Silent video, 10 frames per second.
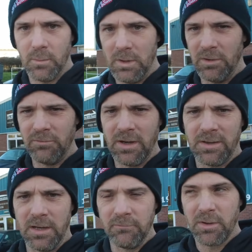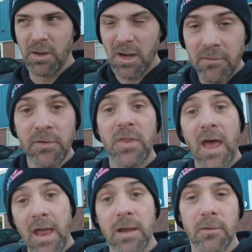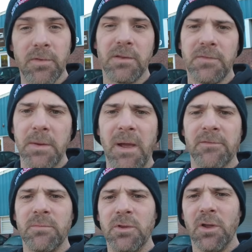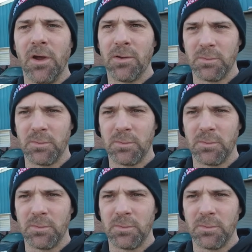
we're not really seeing returns other than obviously feedback from you guys,